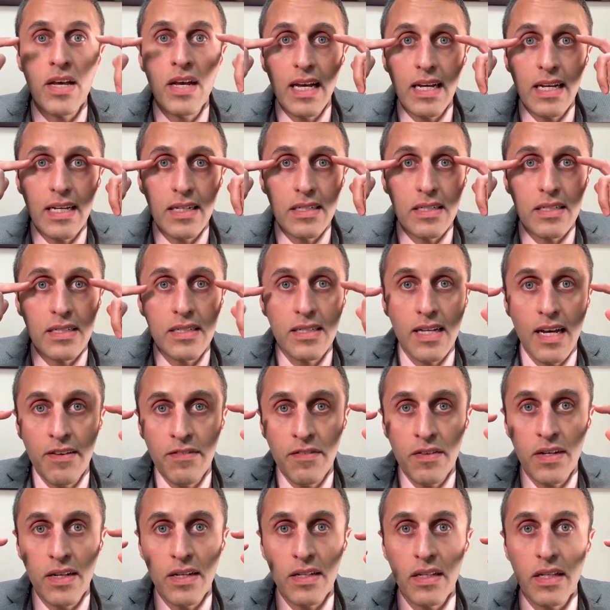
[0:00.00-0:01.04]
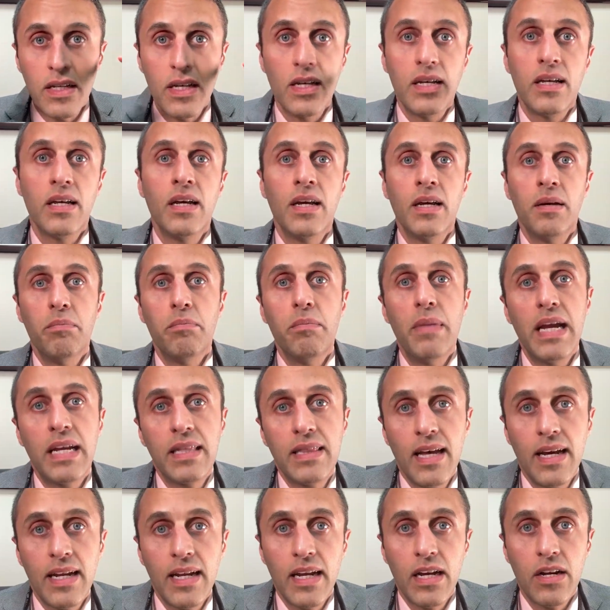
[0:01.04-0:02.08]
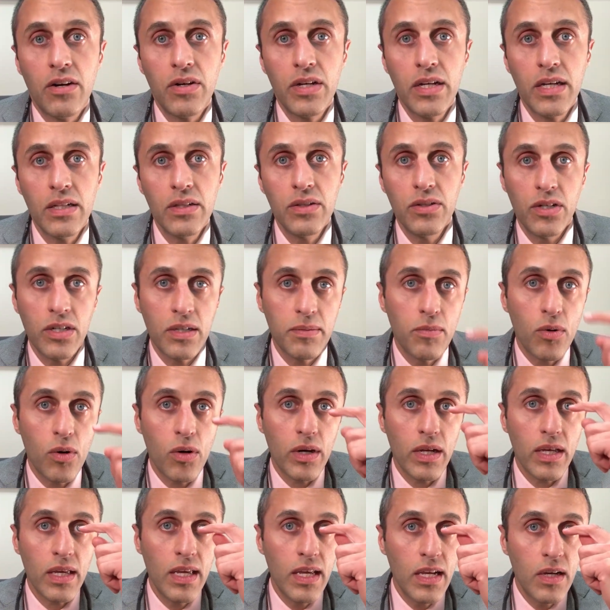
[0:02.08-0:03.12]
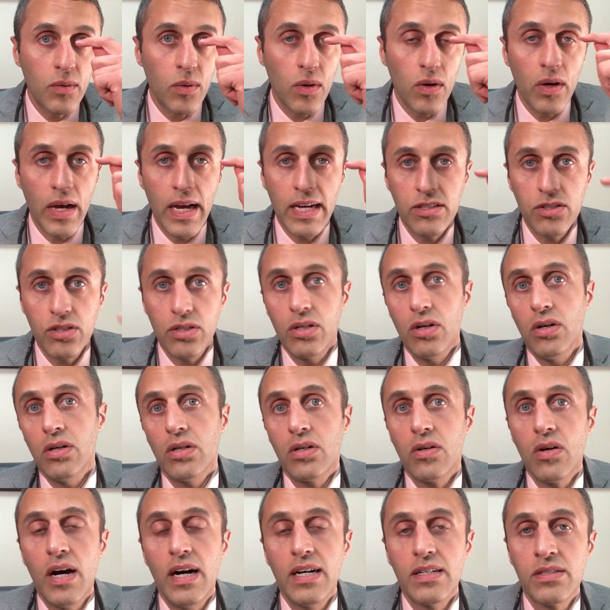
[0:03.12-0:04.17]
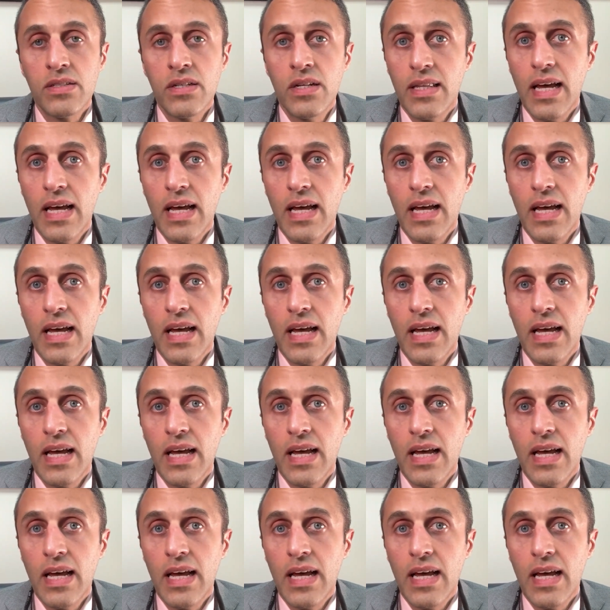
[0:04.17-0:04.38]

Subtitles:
it can definitely make that area look more equal as you go across.